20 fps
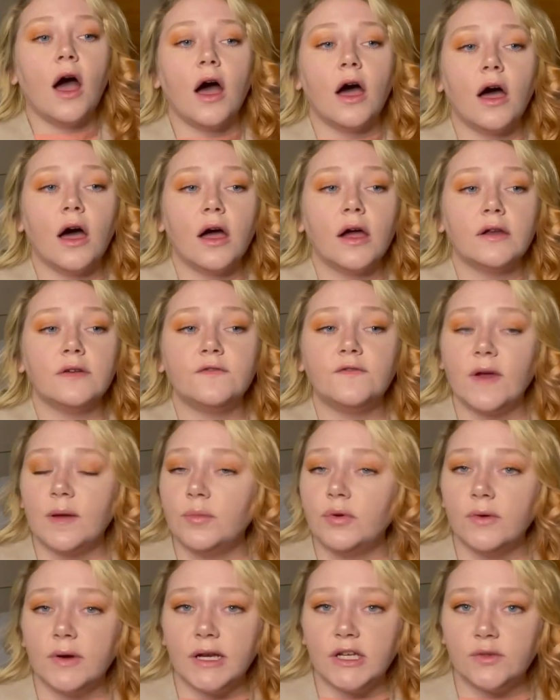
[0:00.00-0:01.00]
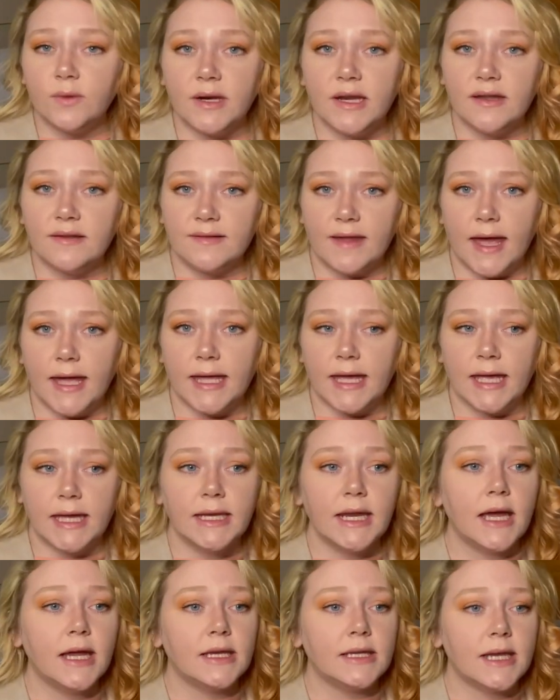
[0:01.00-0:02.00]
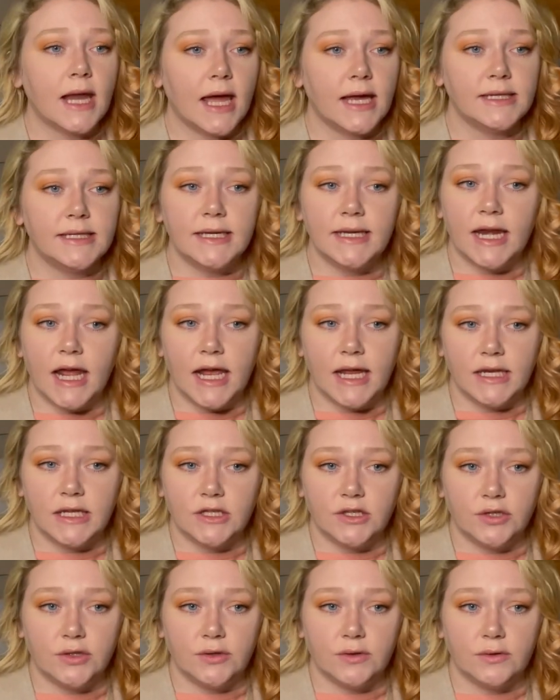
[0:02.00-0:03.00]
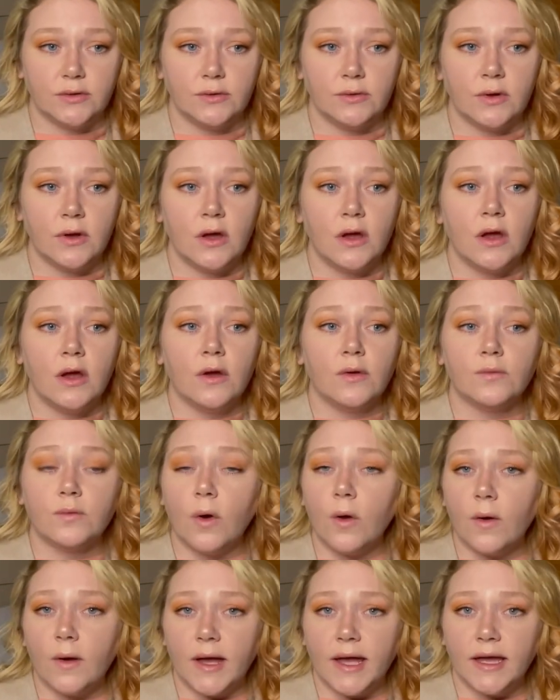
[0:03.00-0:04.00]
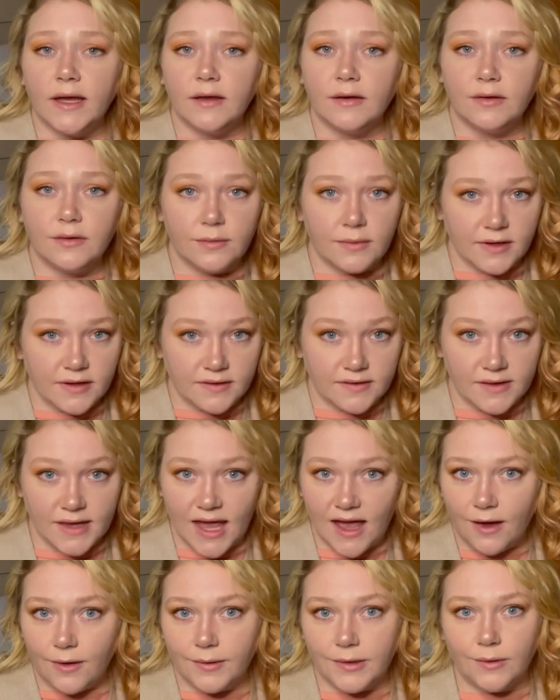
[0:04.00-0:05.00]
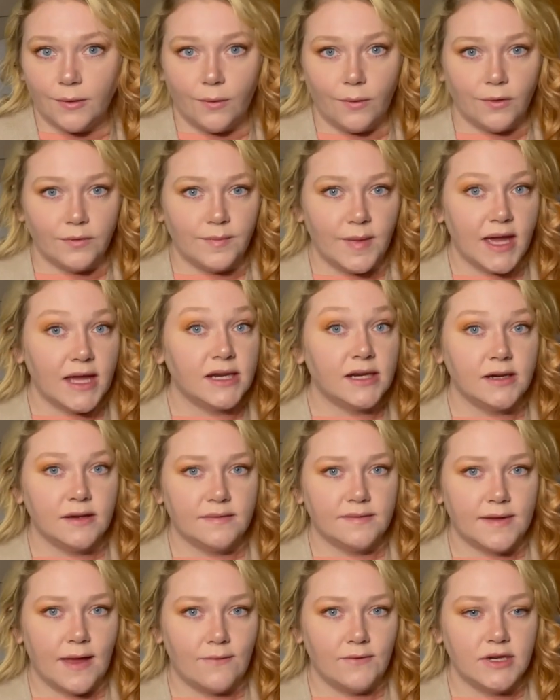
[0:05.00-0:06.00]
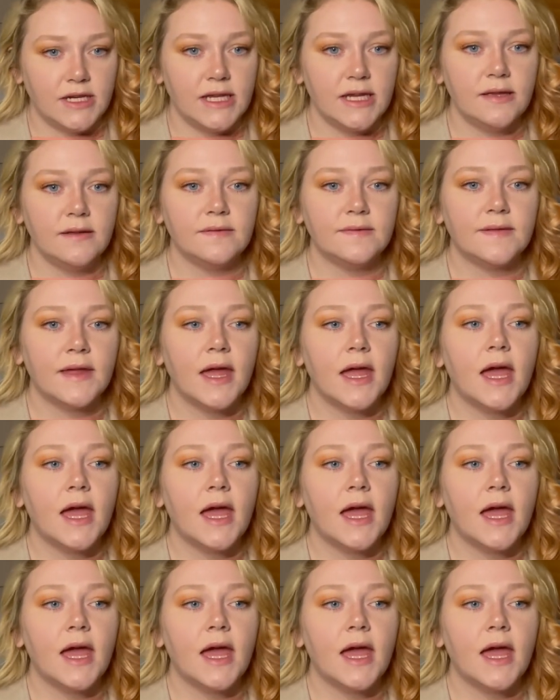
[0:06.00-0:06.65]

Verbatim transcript: On February 22nd, 1982, Roy, who is now an old man in his 70s,